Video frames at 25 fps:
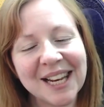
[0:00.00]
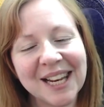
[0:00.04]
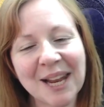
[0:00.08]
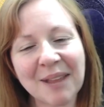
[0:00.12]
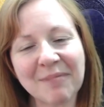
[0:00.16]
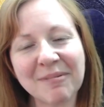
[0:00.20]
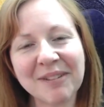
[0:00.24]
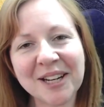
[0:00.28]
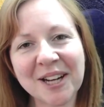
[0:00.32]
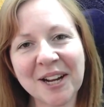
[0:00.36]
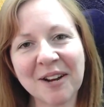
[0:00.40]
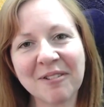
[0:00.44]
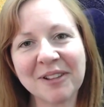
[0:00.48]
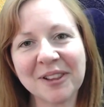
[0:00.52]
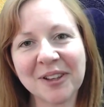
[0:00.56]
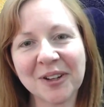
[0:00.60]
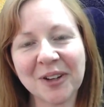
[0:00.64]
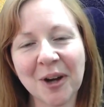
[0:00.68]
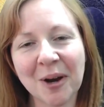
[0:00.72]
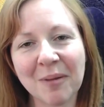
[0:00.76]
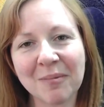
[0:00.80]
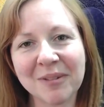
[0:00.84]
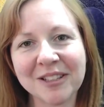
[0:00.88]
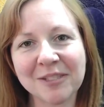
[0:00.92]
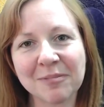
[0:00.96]
Let me know in the
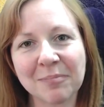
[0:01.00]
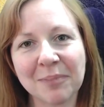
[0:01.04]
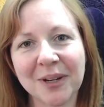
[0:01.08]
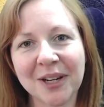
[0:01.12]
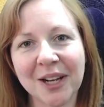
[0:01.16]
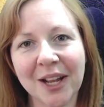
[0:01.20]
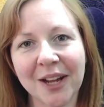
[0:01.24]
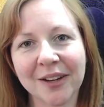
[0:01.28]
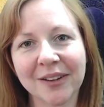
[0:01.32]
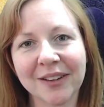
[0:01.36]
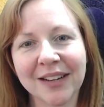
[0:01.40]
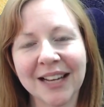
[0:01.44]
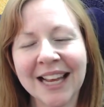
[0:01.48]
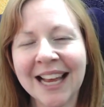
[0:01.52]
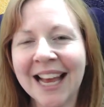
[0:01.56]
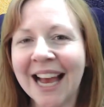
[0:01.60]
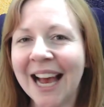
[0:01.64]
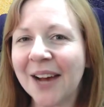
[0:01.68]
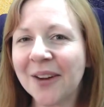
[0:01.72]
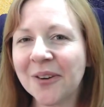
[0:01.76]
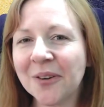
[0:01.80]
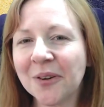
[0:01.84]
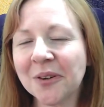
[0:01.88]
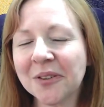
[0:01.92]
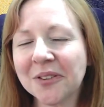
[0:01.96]
comments below,
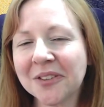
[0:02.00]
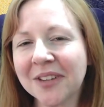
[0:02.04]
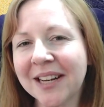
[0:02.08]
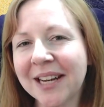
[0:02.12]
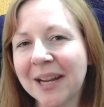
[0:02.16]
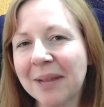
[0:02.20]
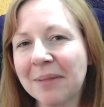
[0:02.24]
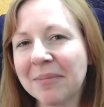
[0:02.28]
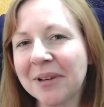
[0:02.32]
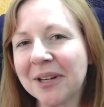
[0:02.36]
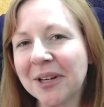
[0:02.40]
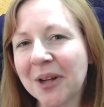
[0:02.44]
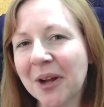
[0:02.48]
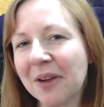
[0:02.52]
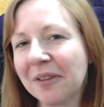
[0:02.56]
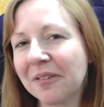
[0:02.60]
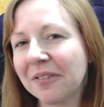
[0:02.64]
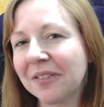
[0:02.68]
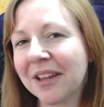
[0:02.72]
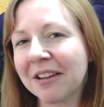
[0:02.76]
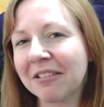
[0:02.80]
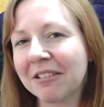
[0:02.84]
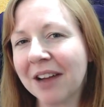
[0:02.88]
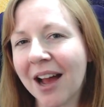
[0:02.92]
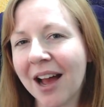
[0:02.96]
and also let me know
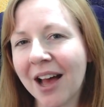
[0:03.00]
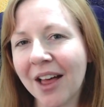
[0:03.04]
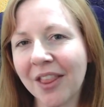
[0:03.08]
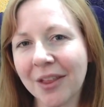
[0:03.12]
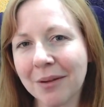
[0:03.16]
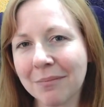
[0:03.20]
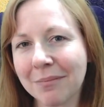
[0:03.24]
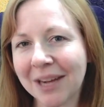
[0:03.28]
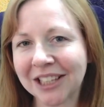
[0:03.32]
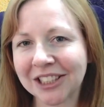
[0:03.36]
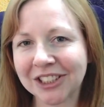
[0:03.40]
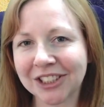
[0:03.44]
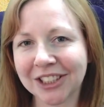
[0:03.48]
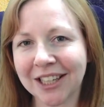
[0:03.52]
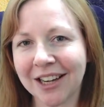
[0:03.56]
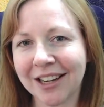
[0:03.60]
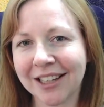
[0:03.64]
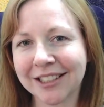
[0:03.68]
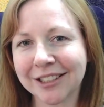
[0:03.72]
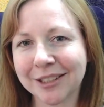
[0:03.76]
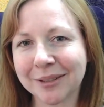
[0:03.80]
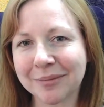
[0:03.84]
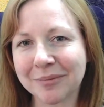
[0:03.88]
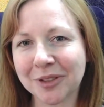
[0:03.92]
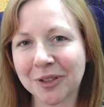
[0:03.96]
if there are other magic
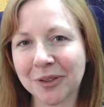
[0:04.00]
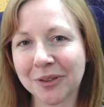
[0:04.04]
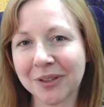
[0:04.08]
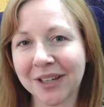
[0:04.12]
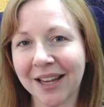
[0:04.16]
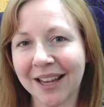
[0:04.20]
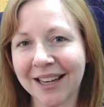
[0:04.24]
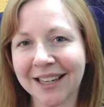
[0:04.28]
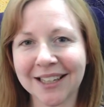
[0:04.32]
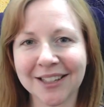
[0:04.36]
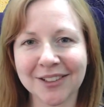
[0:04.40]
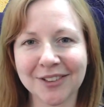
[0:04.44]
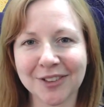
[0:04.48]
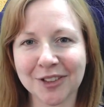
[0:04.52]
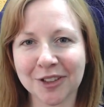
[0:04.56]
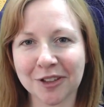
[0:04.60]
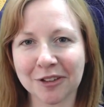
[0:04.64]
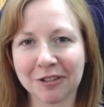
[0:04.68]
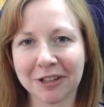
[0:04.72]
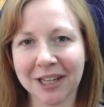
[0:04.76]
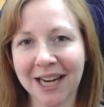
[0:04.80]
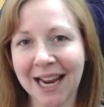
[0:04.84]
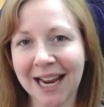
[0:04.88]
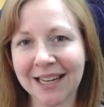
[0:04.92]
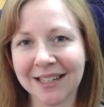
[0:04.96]
items you would like us to
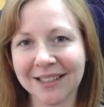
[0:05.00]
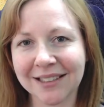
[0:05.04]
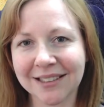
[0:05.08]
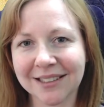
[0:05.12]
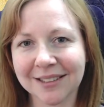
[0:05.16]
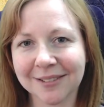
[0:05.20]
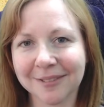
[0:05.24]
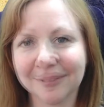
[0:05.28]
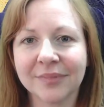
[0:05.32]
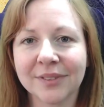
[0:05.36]
create.